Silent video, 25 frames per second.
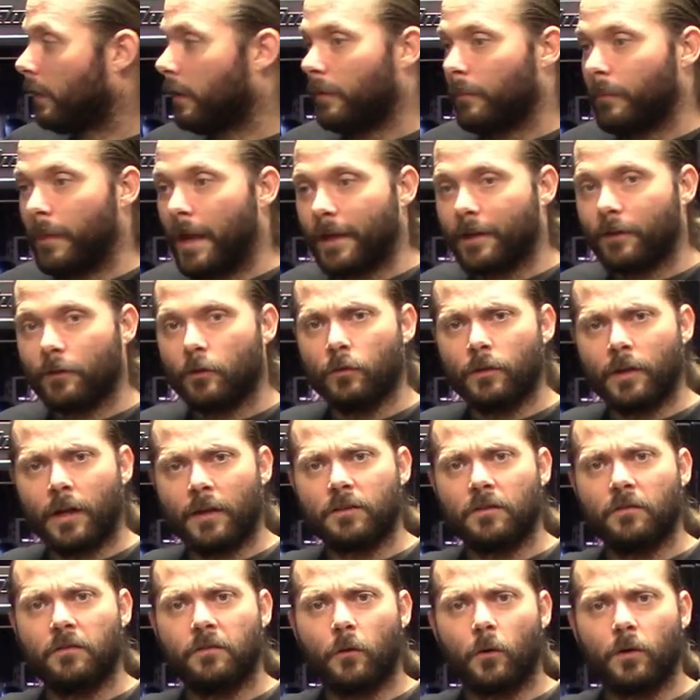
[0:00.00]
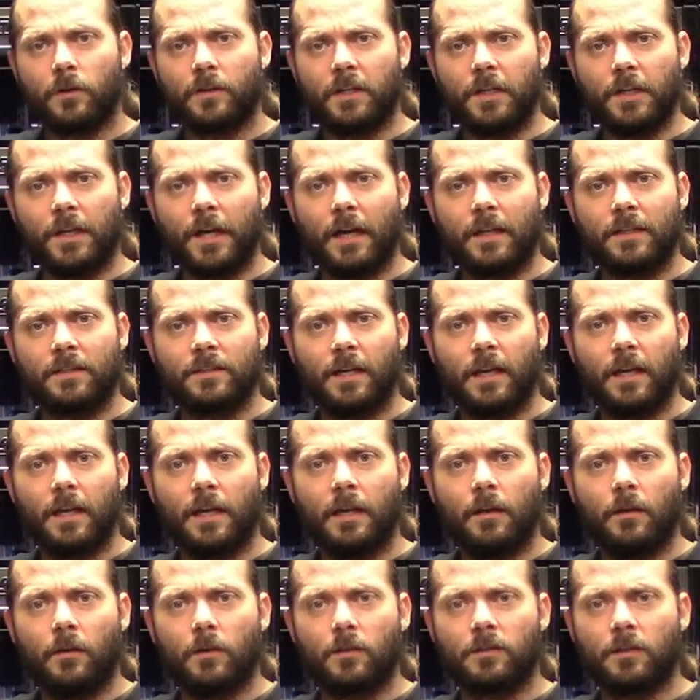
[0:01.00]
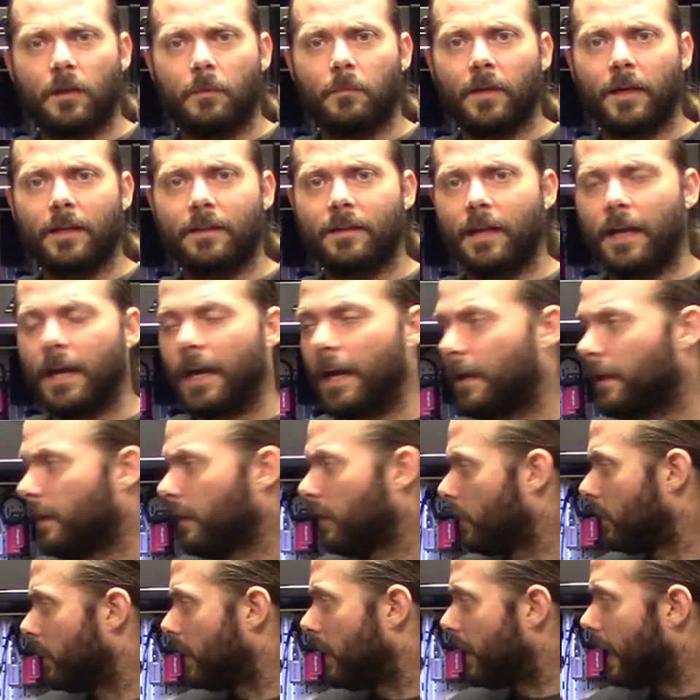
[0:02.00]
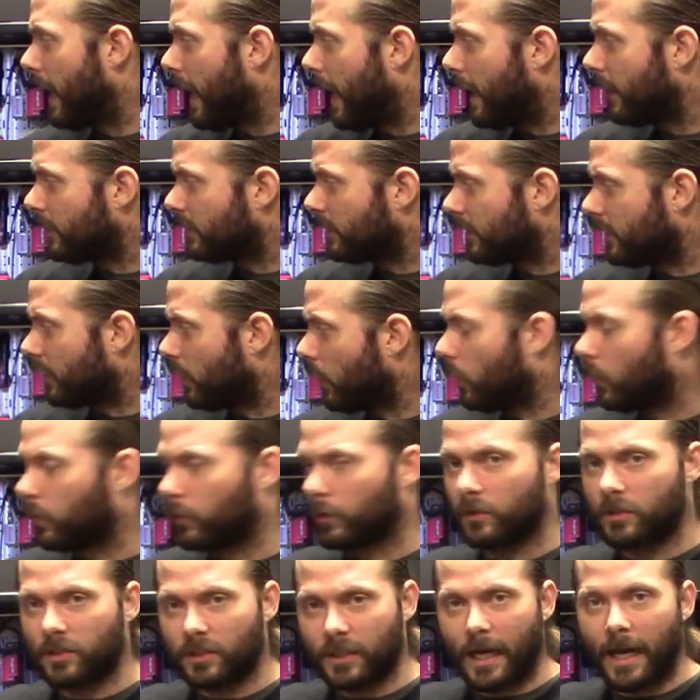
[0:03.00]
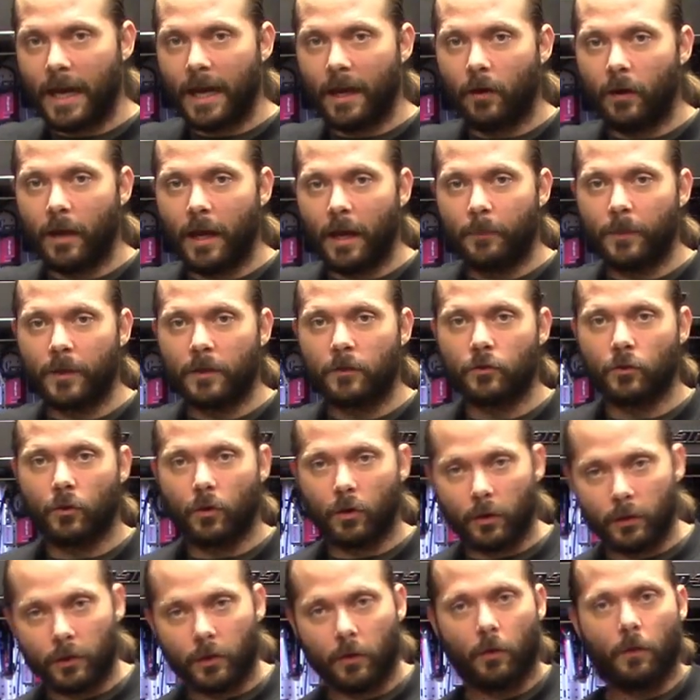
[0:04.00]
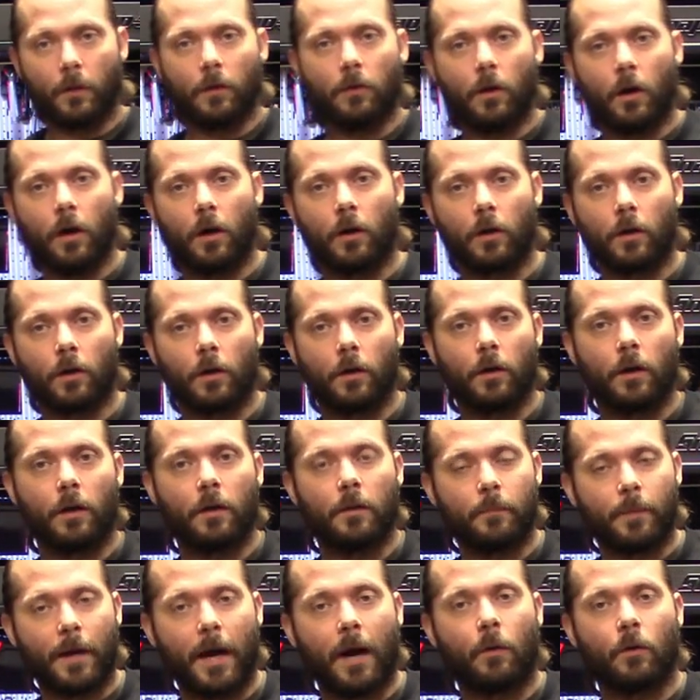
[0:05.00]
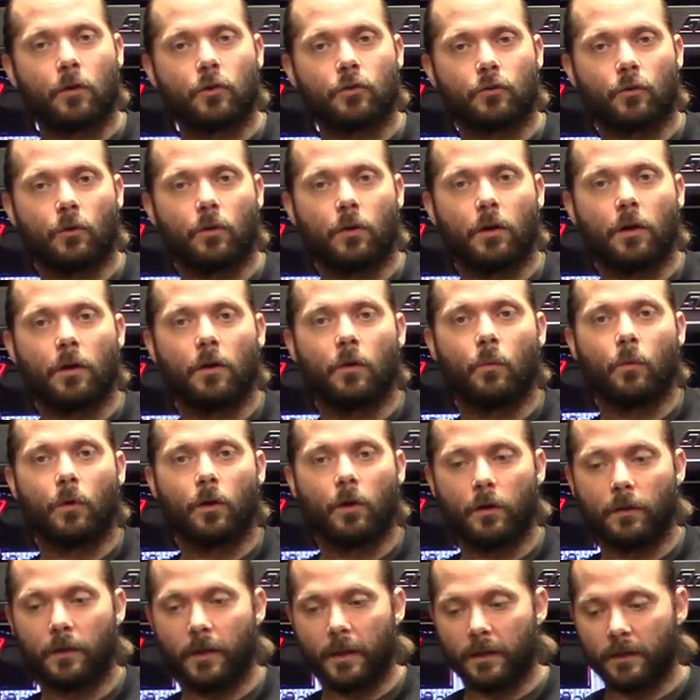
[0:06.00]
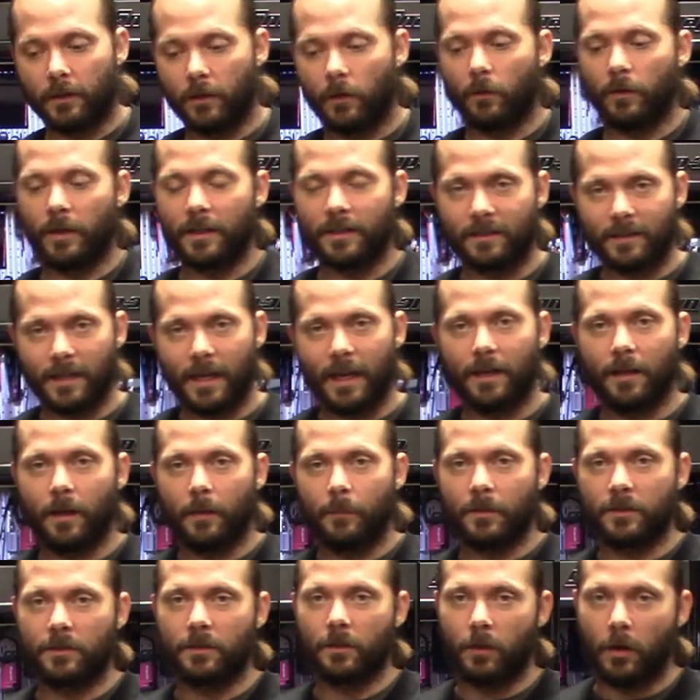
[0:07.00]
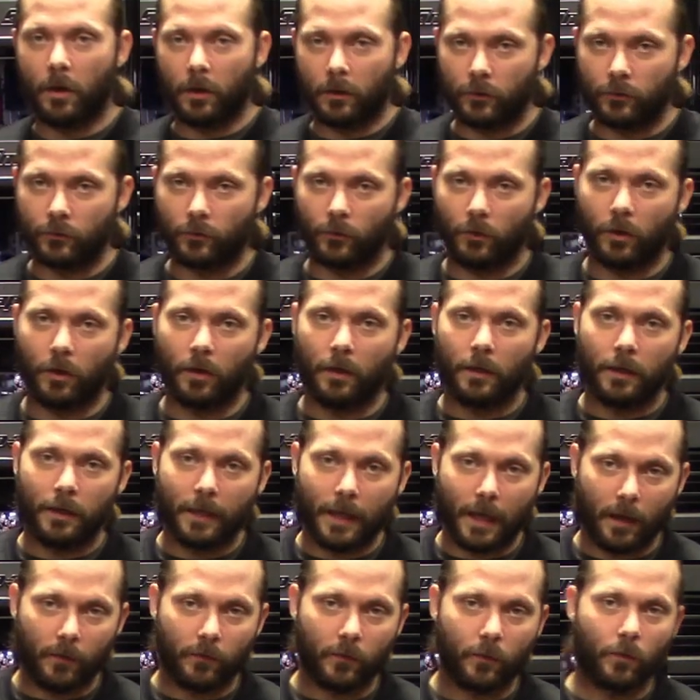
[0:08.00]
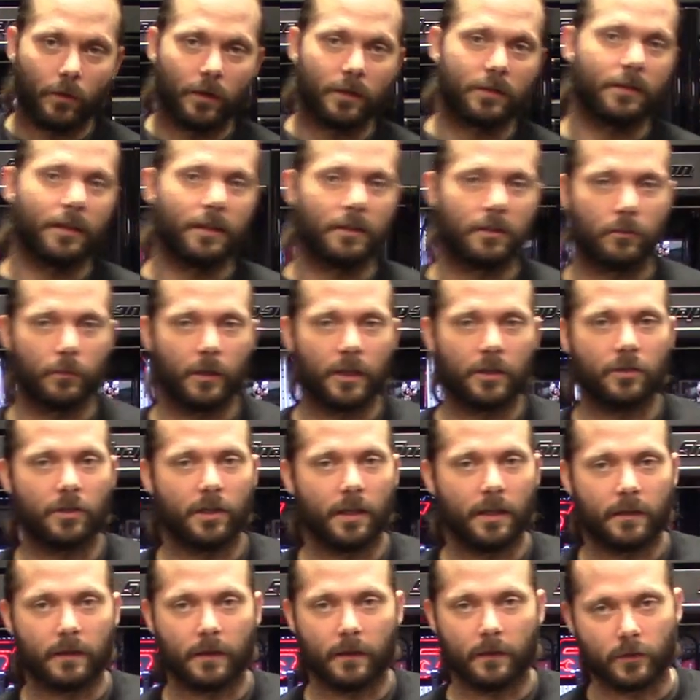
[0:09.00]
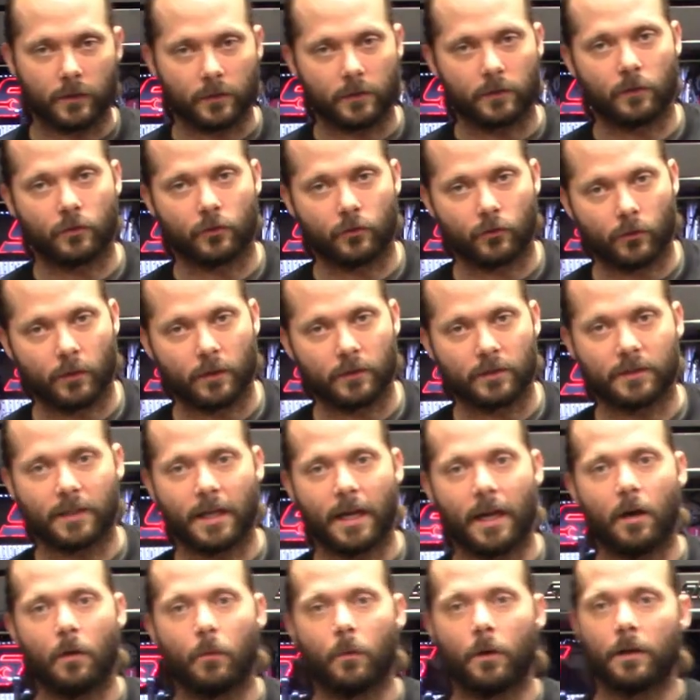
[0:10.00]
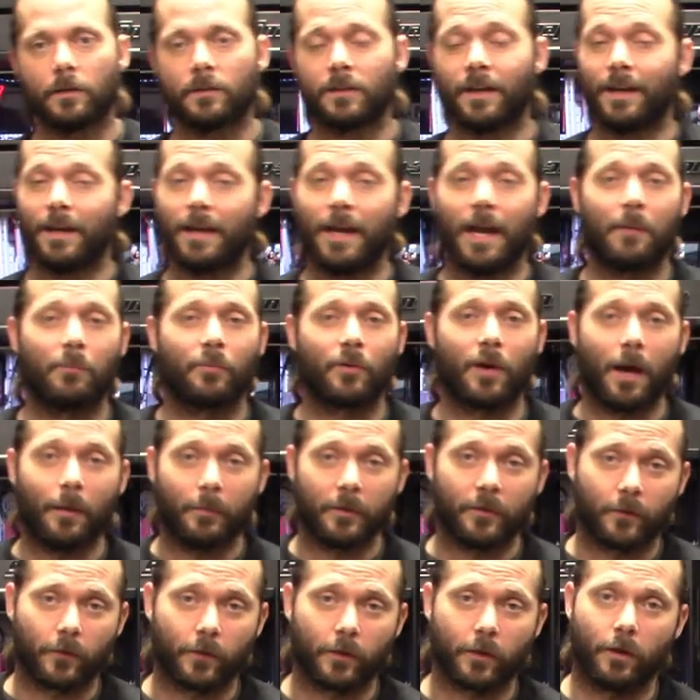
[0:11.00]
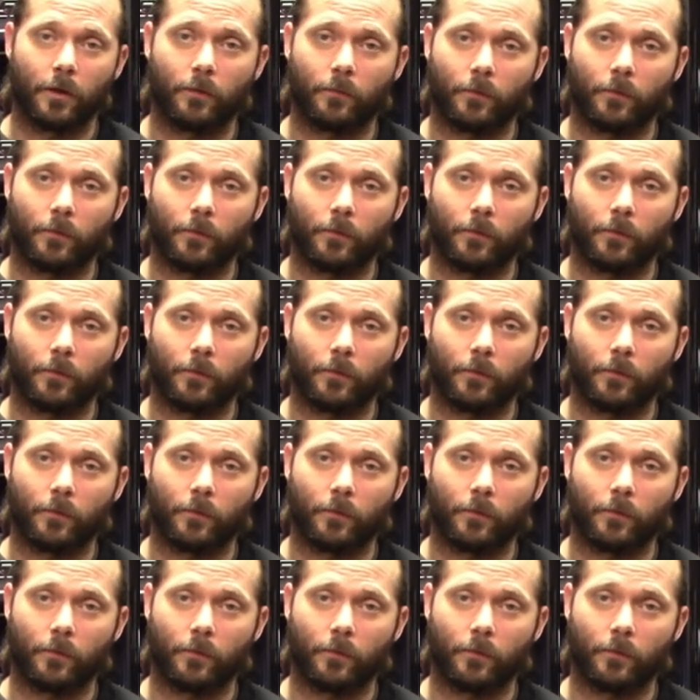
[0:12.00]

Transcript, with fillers: back in 2014, I'd say, or something like that. It has the older style Epic drawer, you know, the longer power drawer where they, you know, they stand up, it's the longer drawer. Now, of course, they switched it to just the drawer style ones, and probably for good